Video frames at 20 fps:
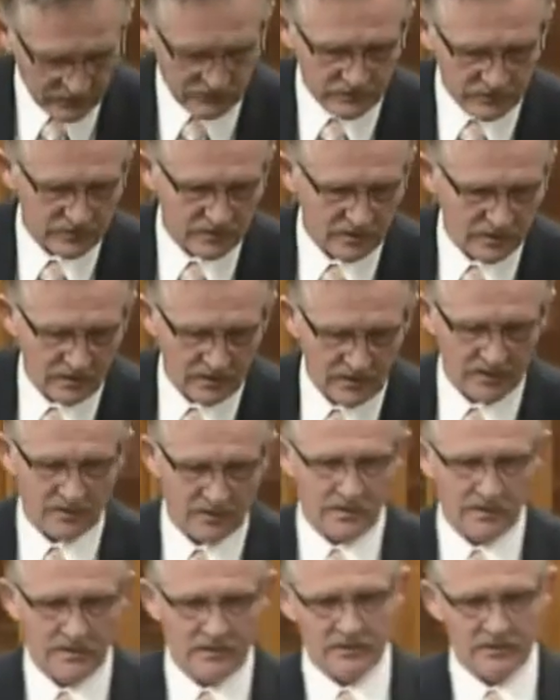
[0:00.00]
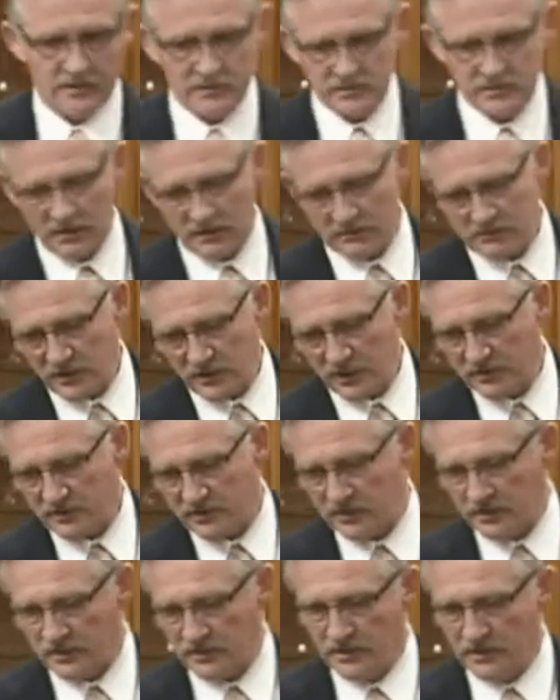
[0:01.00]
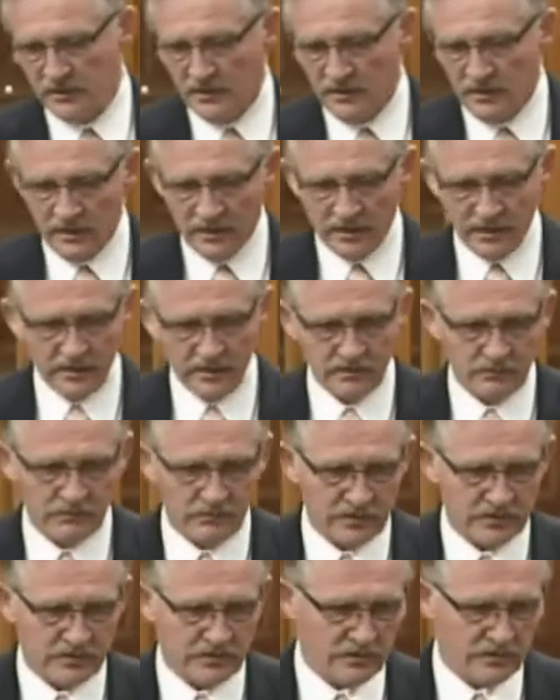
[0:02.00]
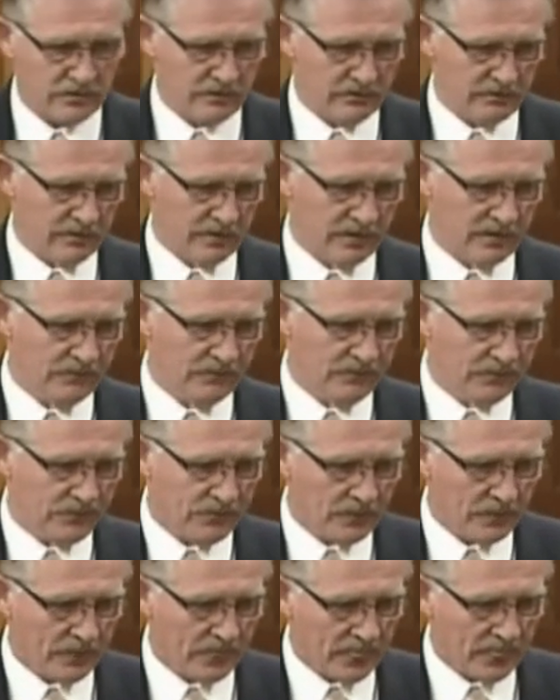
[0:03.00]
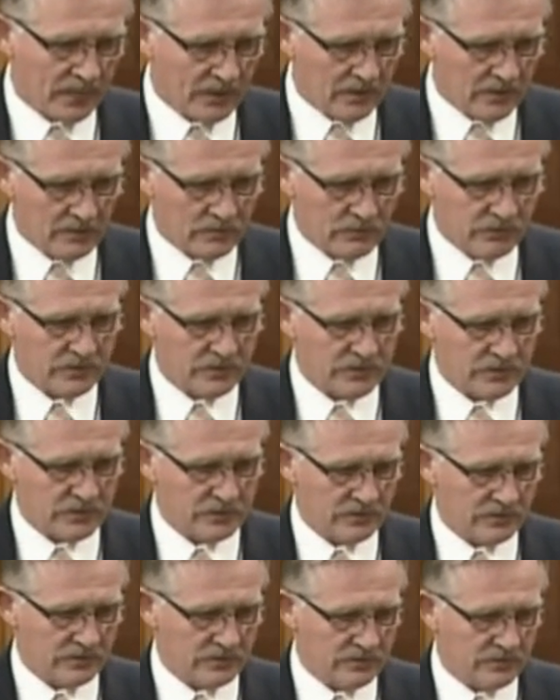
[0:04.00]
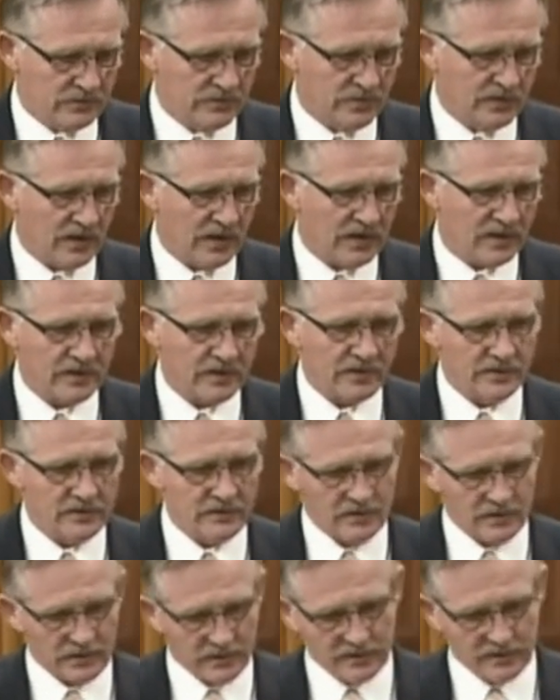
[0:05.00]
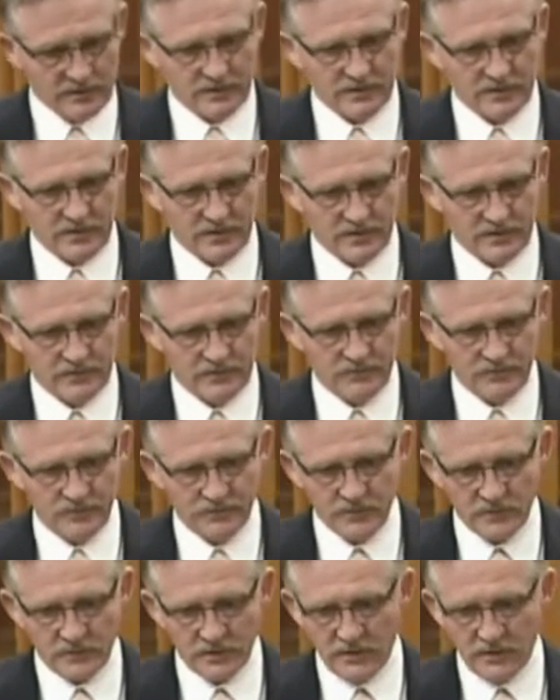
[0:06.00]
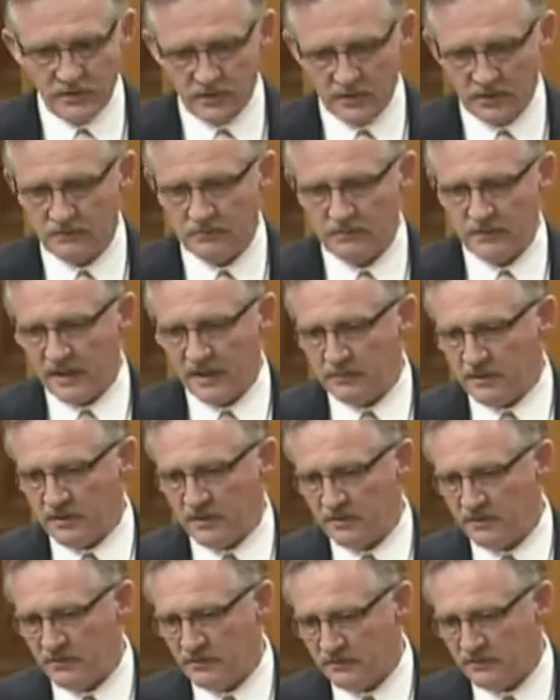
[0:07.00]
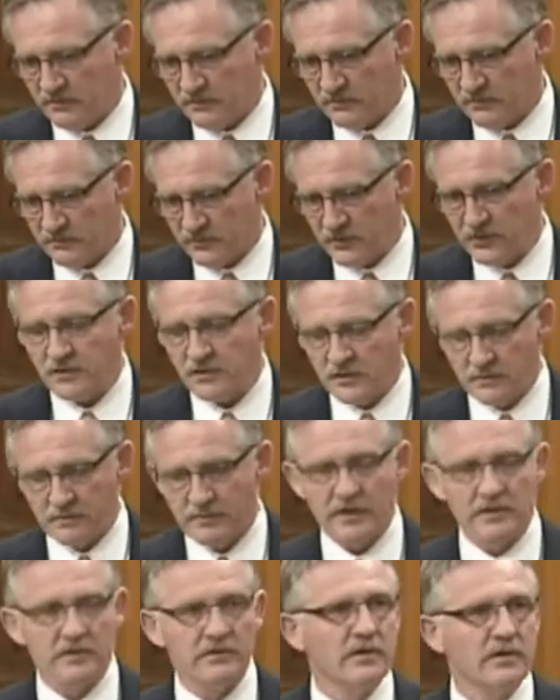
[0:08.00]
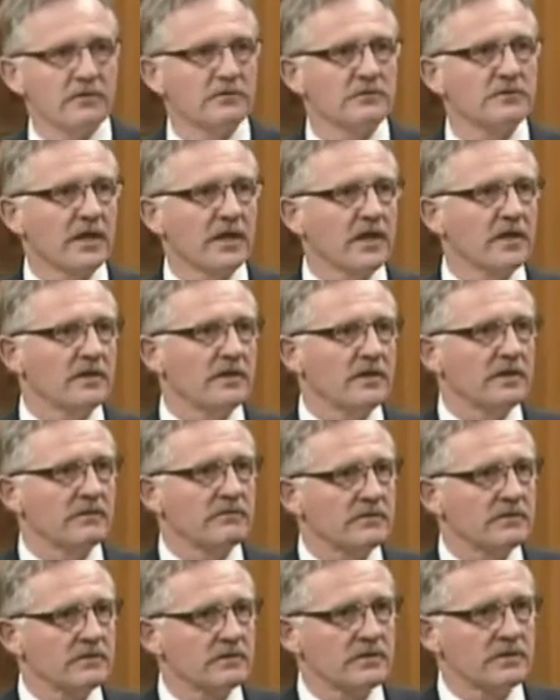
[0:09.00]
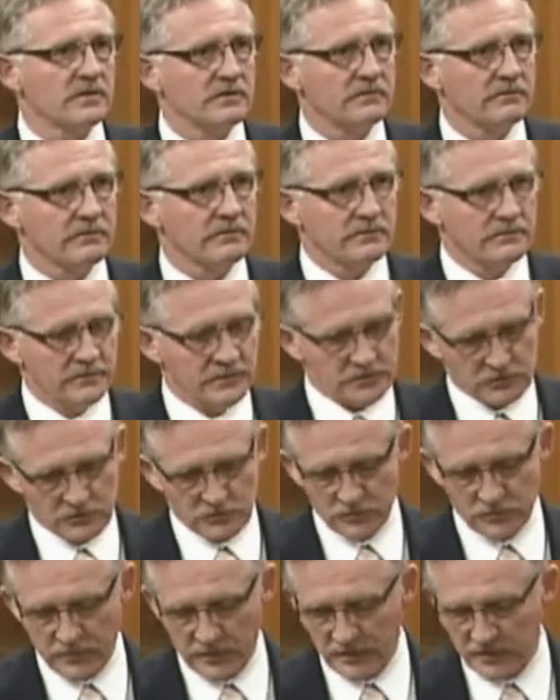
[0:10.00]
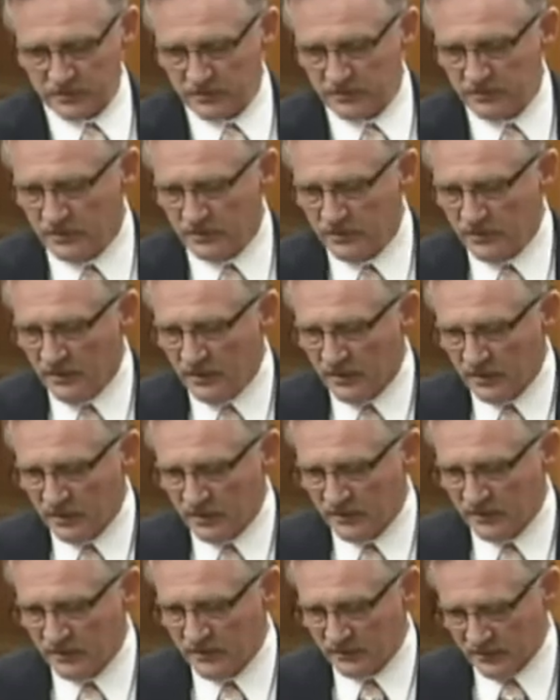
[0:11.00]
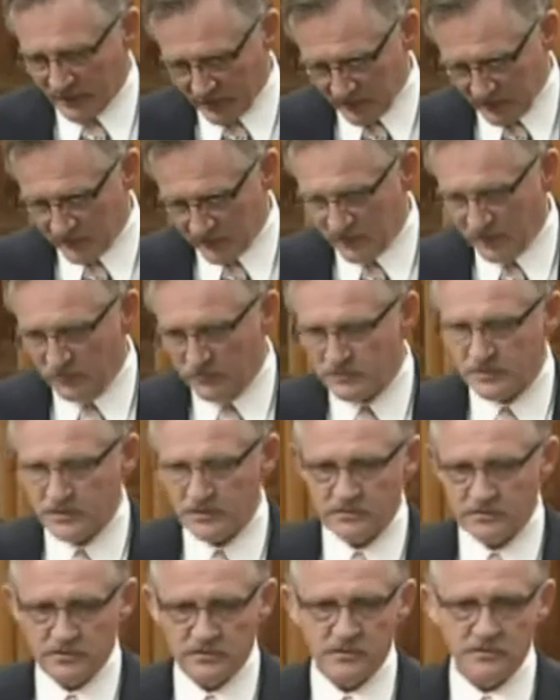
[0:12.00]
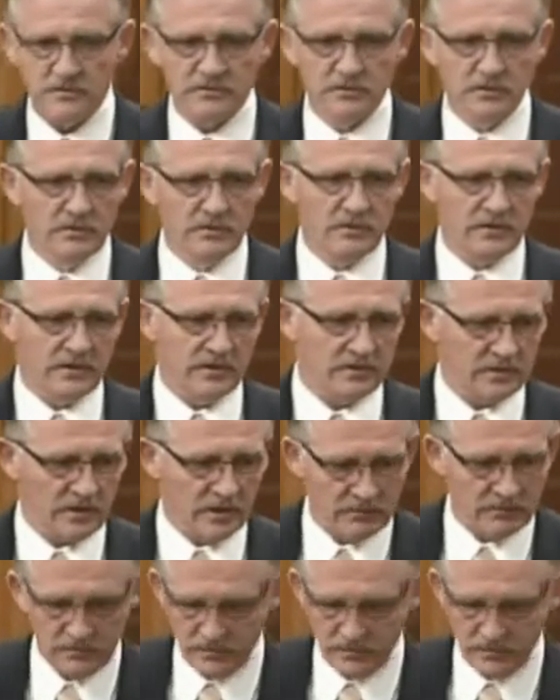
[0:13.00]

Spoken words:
interest on this subject, and wish her good luck in maybe reaching a better understanding of it, Mr. Speaker. And I know she's new to this